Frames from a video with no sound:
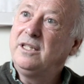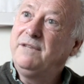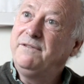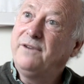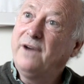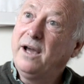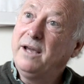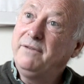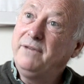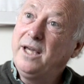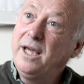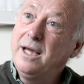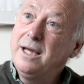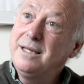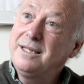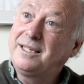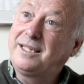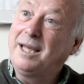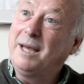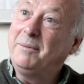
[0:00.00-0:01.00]
35
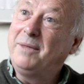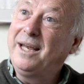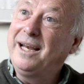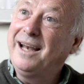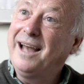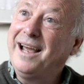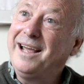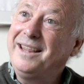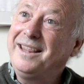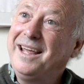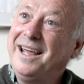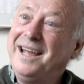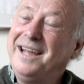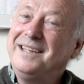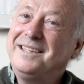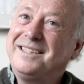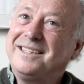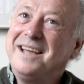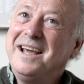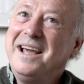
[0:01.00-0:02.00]
years, something like
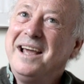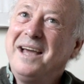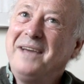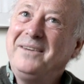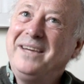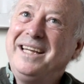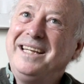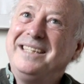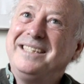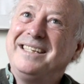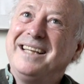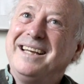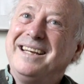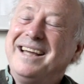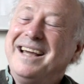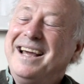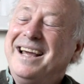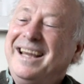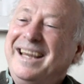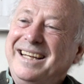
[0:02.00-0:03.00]
this. I mean, he
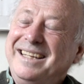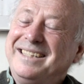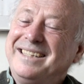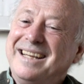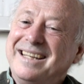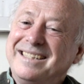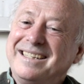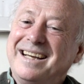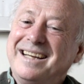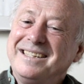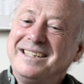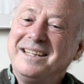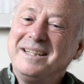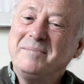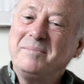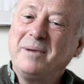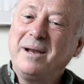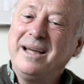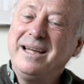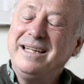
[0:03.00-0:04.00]
says
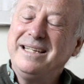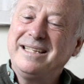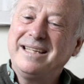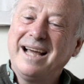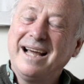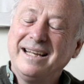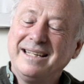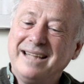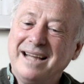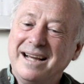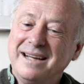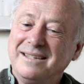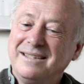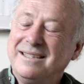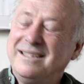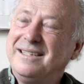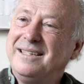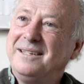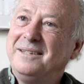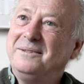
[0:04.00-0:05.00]
actually in the play he sat
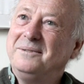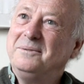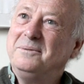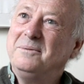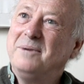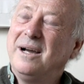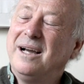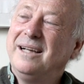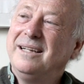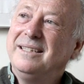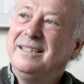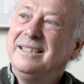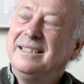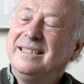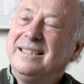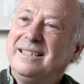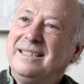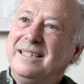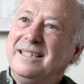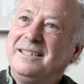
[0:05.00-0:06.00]
down to
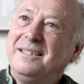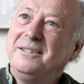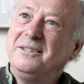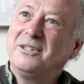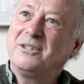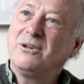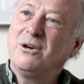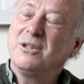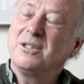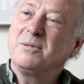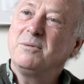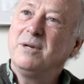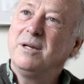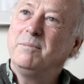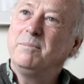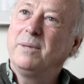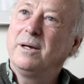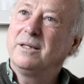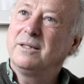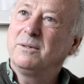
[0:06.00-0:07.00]
do the
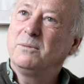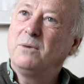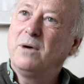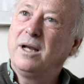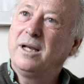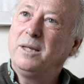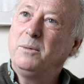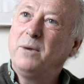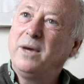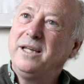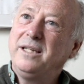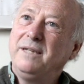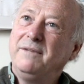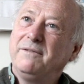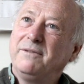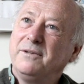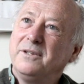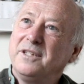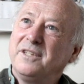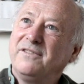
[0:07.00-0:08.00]
crossword puzzle while he
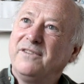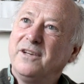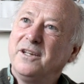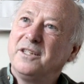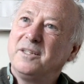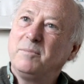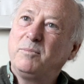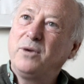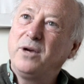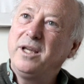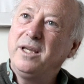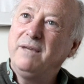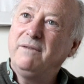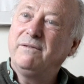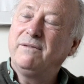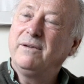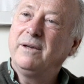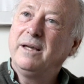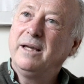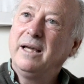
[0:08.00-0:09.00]
waited for his first
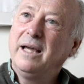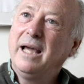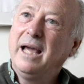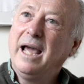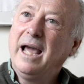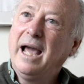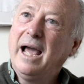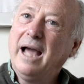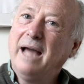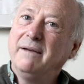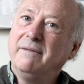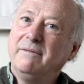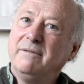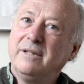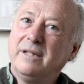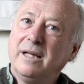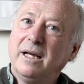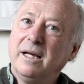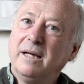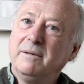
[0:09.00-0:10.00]
brief,
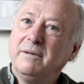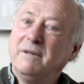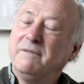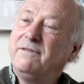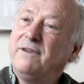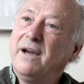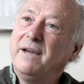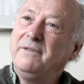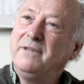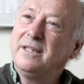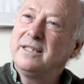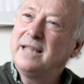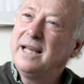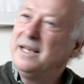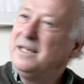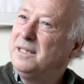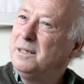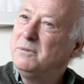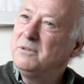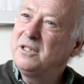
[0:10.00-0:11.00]
and 5
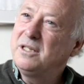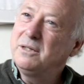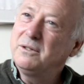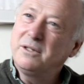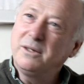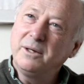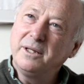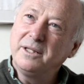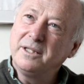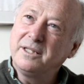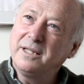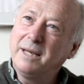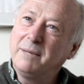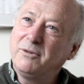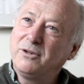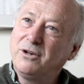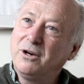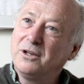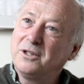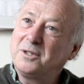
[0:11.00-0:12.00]
years later he was still doing the
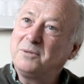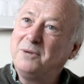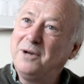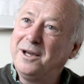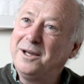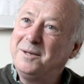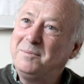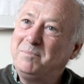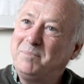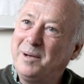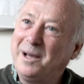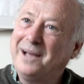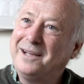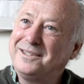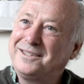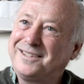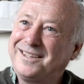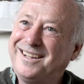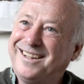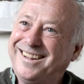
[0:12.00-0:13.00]
same crossword
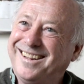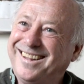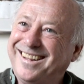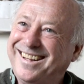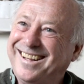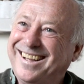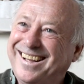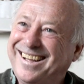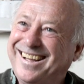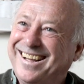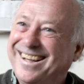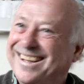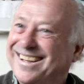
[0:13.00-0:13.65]
puzzle.